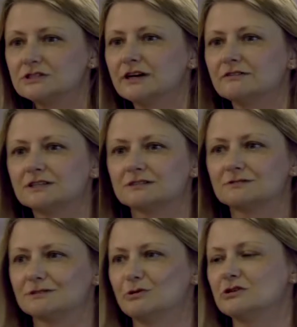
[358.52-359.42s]
Adonis
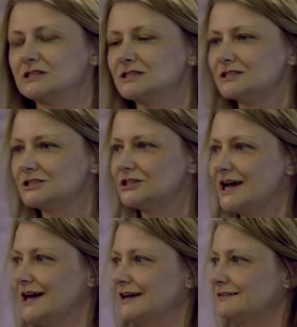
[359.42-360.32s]
was appointed as
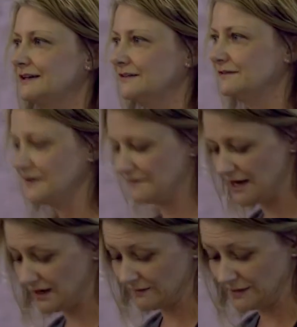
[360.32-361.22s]
chair of
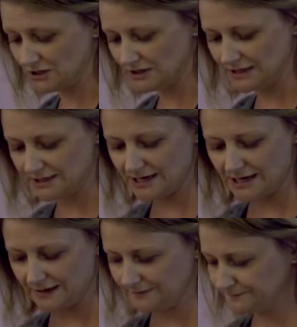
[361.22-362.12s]
that commission this
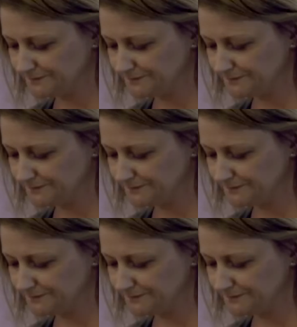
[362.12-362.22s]
year.